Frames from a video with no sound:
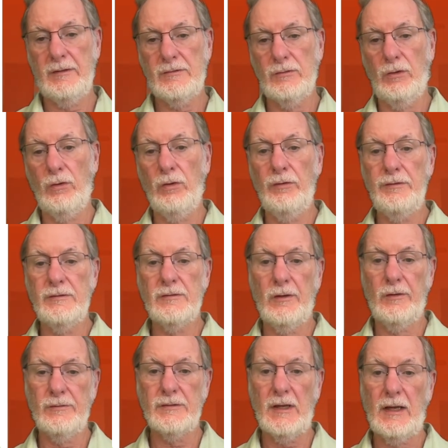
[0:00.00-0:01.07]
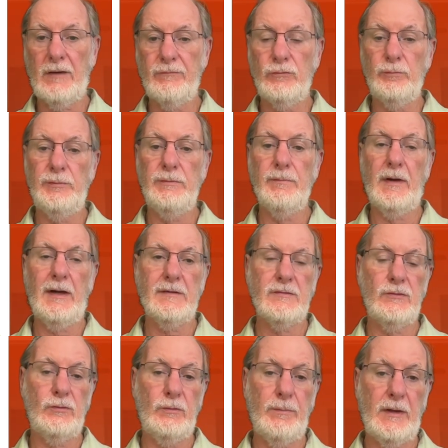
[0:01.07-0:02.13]
so all these laws have to be
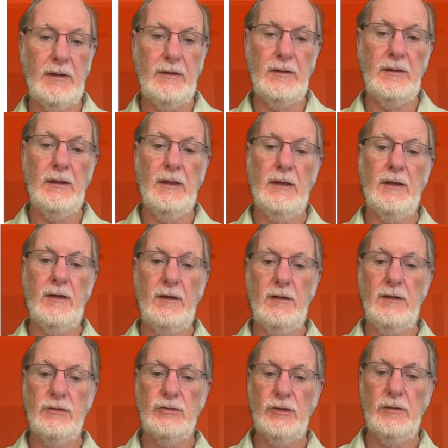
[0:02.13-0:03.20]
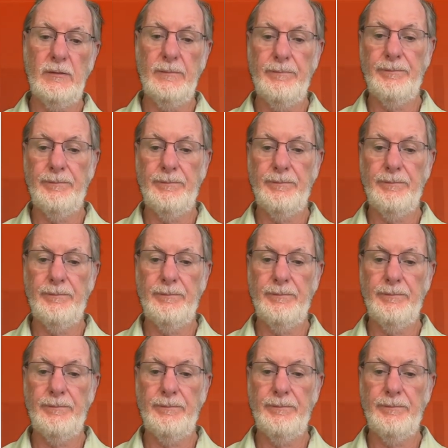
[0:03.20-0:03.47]
mastered by the clinician.